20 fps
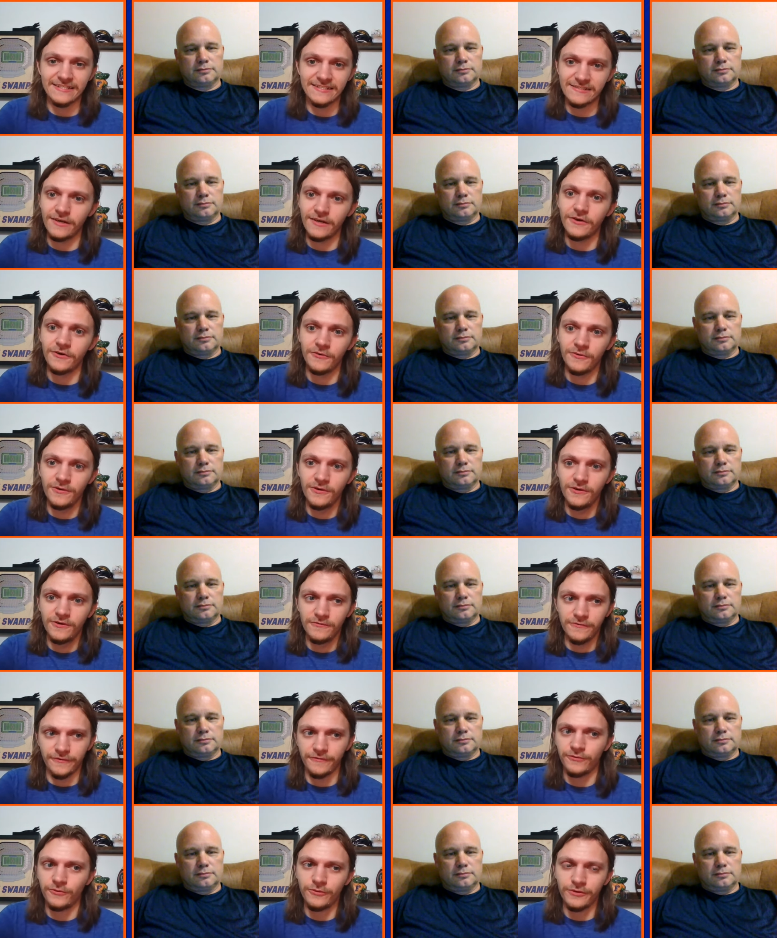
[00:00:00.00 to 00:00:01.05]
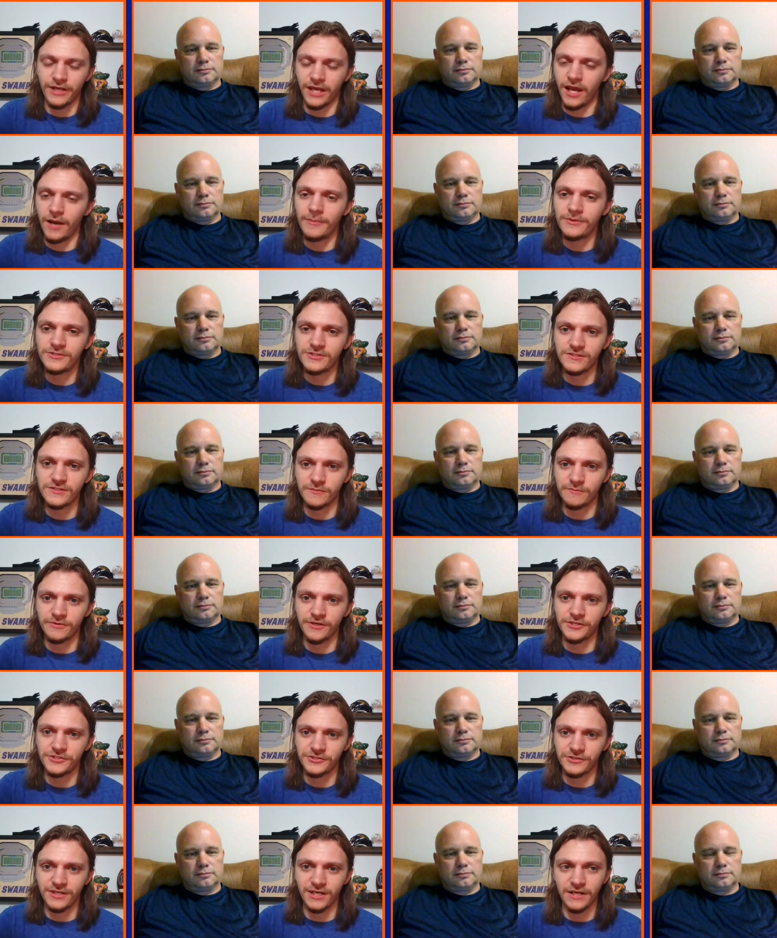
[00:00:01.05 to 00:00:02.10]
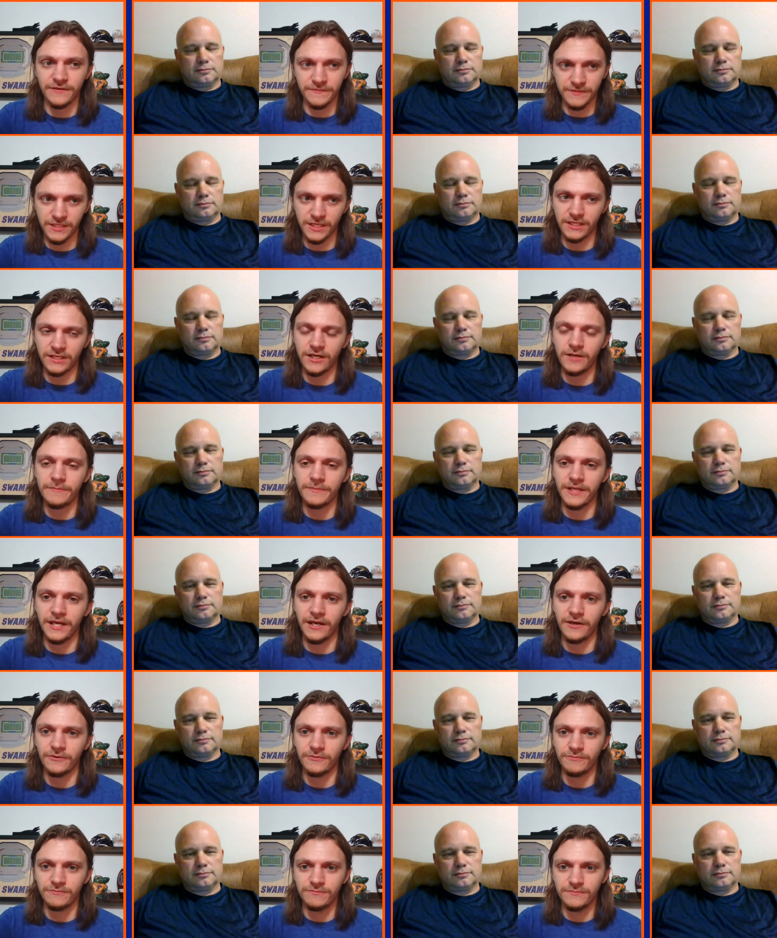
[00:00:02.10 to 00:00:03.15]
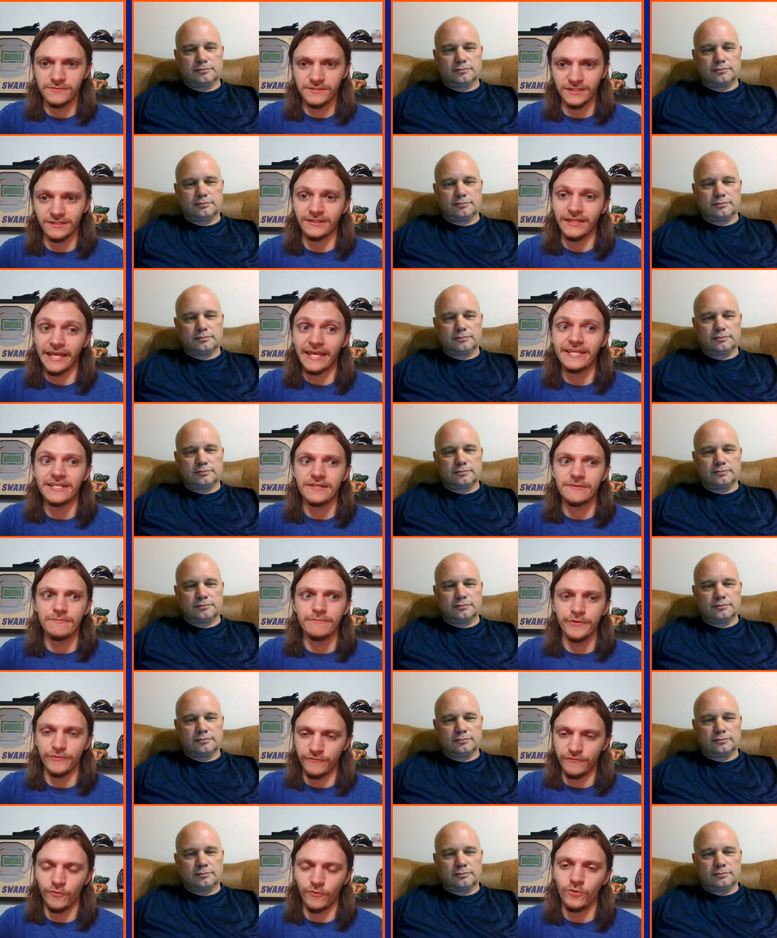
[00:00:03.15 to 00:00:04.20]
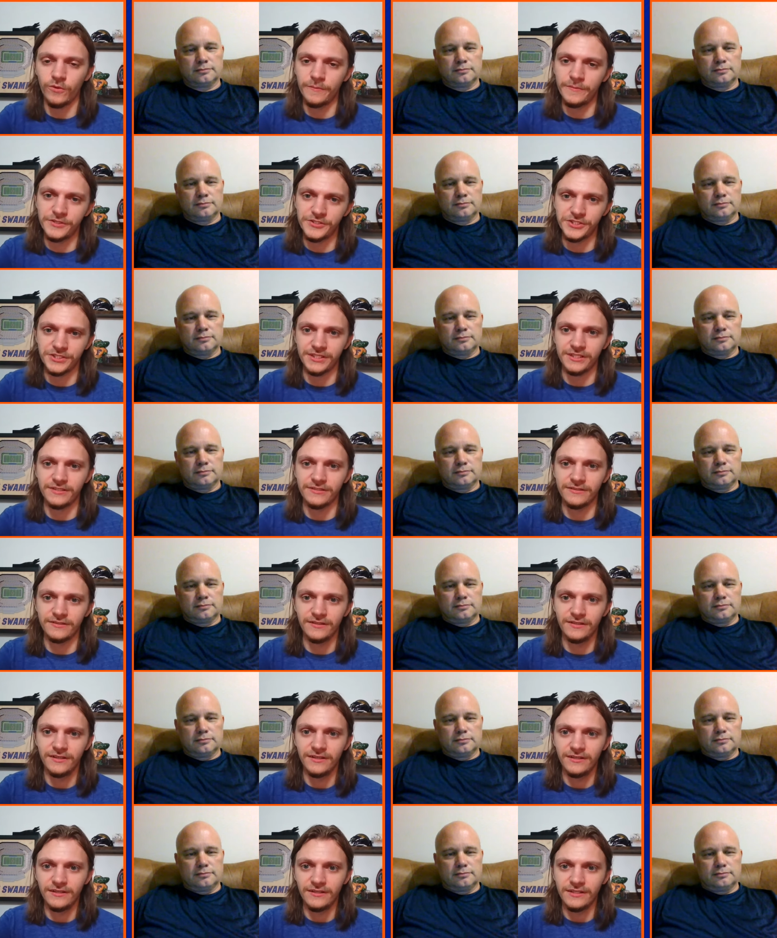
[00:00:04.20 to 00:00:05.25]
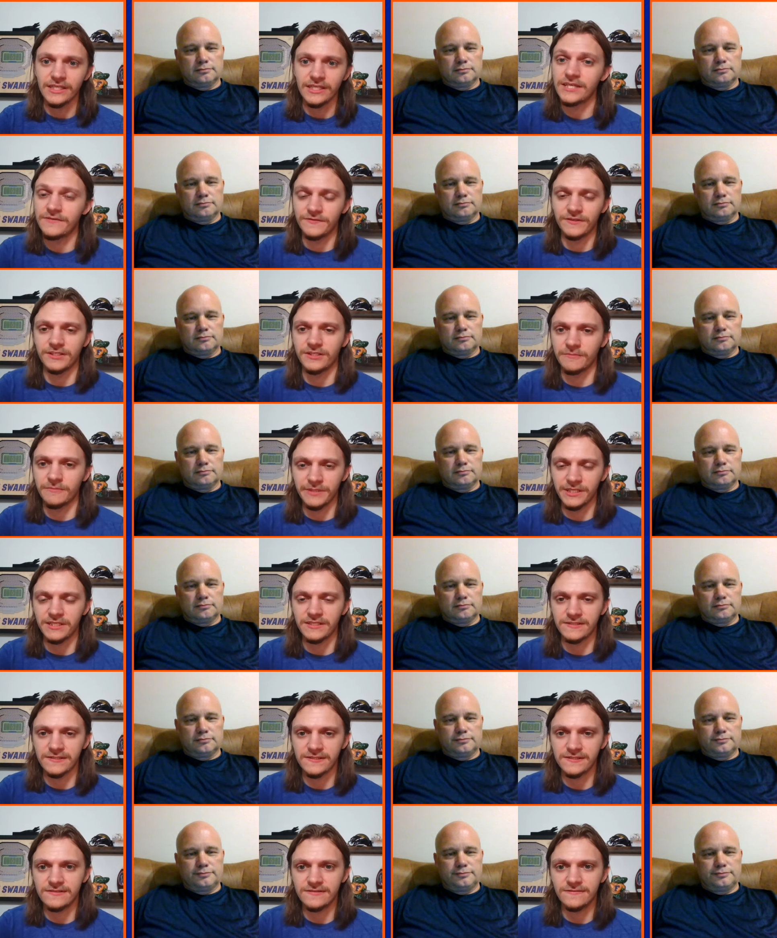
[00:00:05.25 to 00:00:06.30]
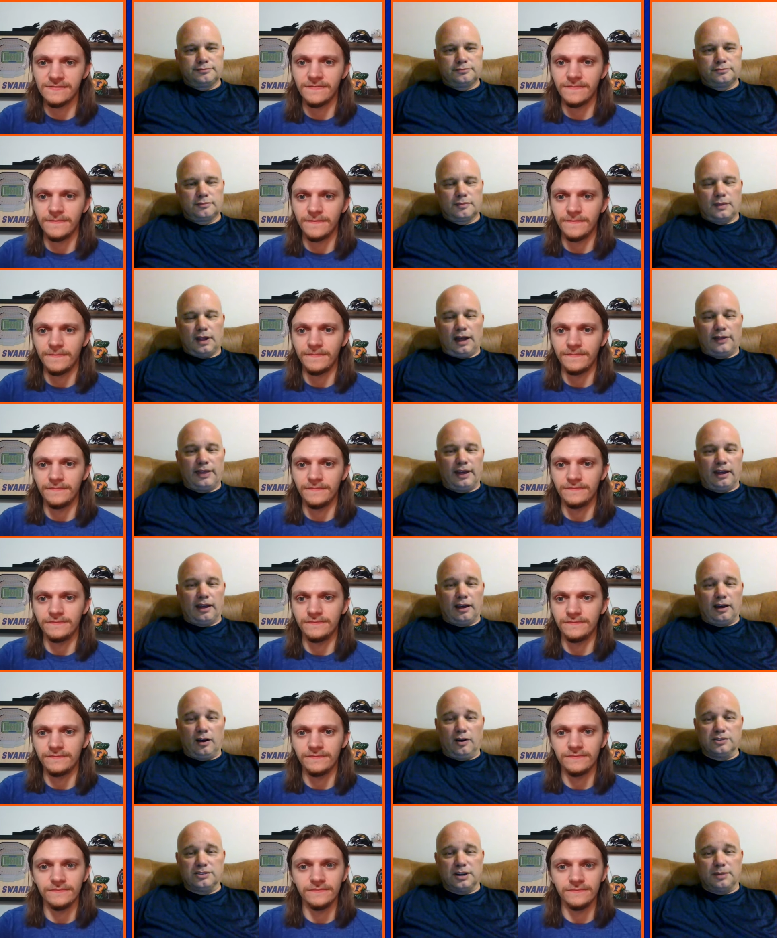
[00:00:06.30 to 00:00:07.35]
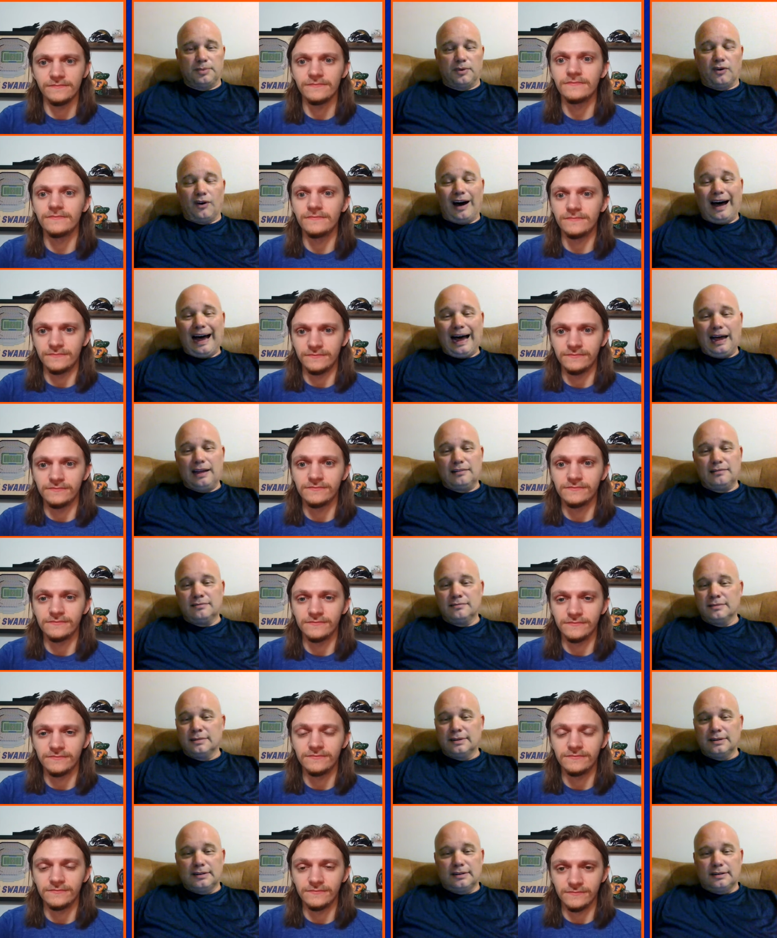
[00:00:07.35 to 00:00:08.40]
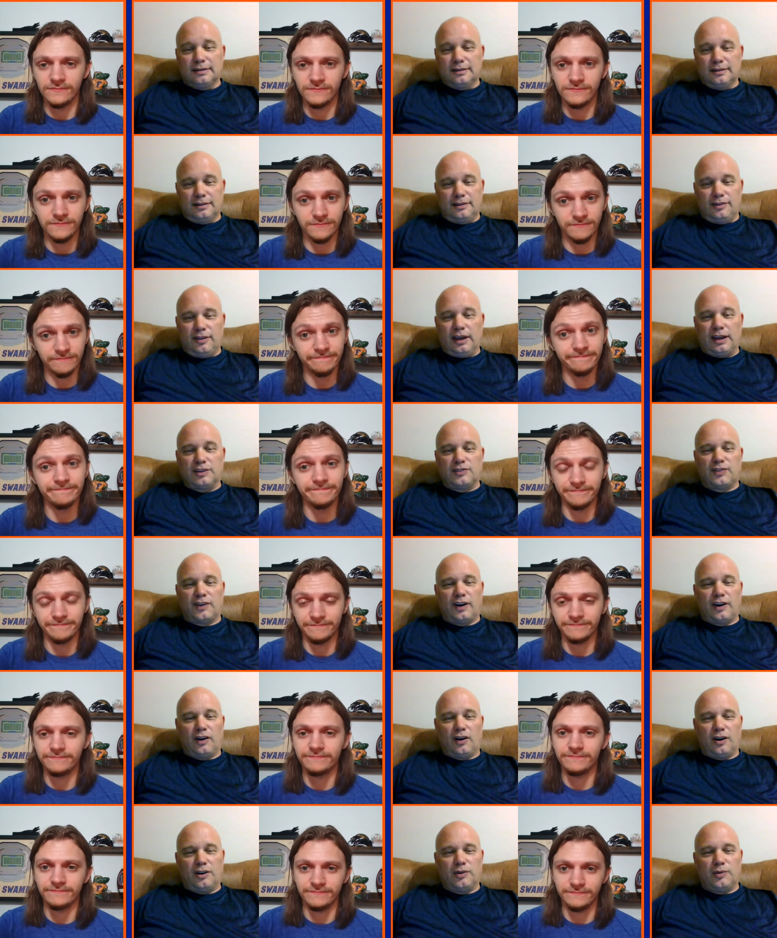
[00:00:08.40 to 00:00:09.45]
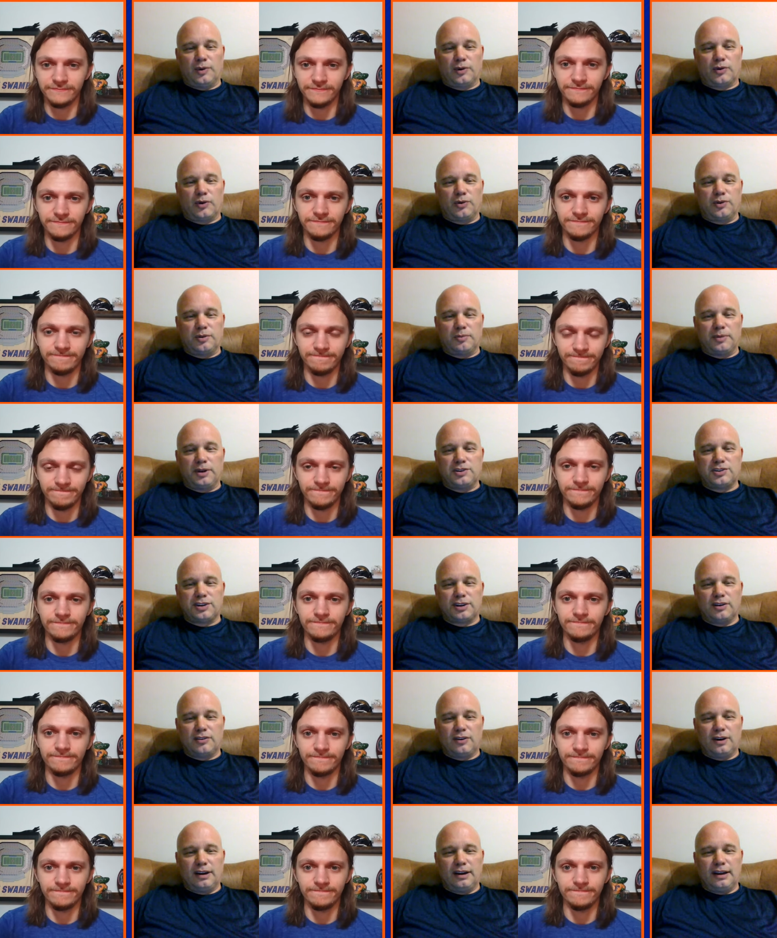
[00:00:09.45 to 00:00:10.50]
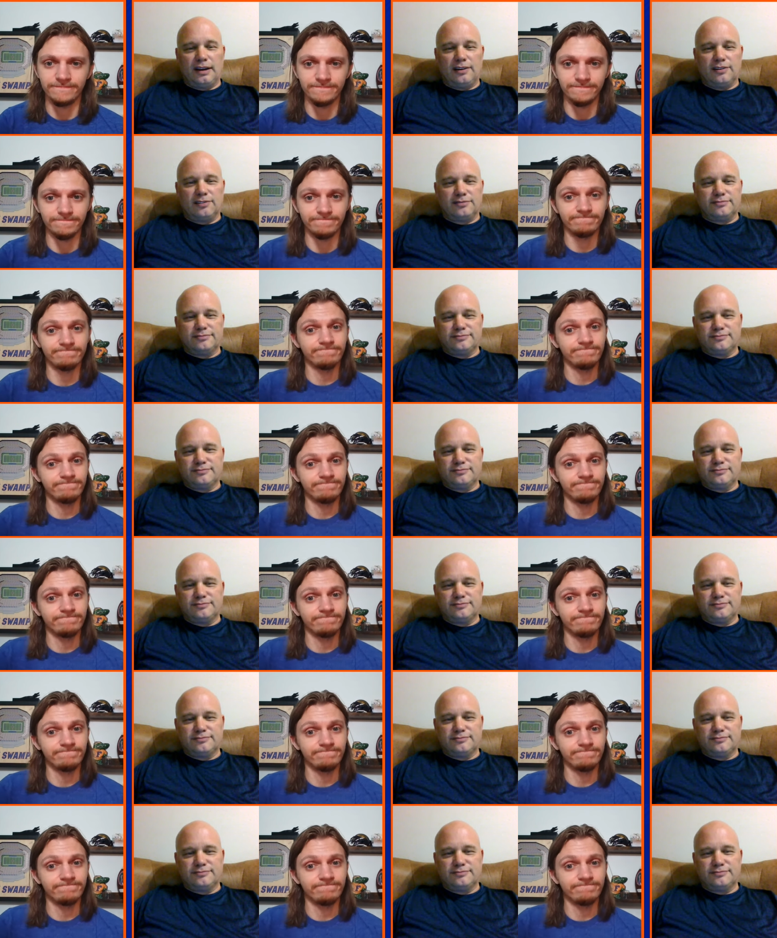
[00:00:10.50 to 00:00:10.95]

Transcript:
Speaker 1: So for Florida, how much does the pressure kind of kick up now to land him before Michigan
Speaker 2: even competes? I think it goes up a lot. I think it's very hard to recruit to Michigan right now.